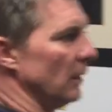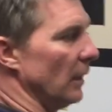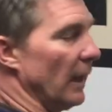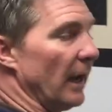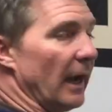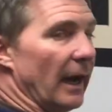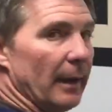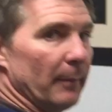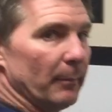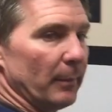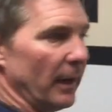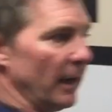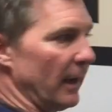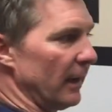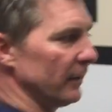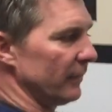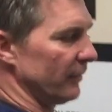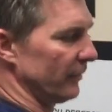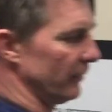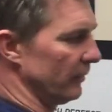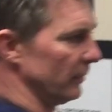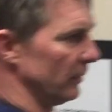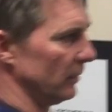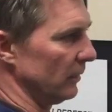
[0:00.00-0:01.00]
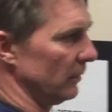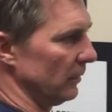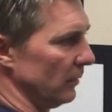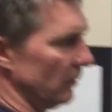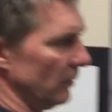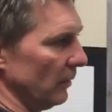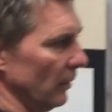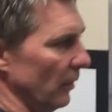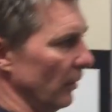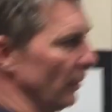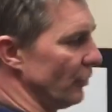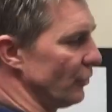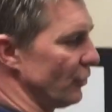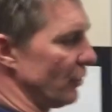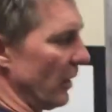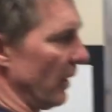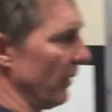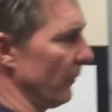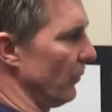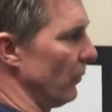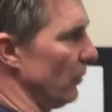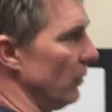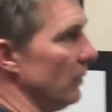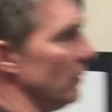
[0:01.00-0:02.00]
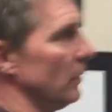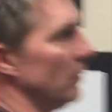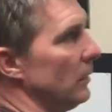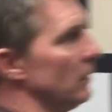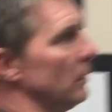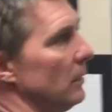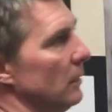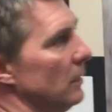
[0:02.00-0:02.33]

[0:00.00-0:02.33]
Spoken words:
a hotbox, a shovel,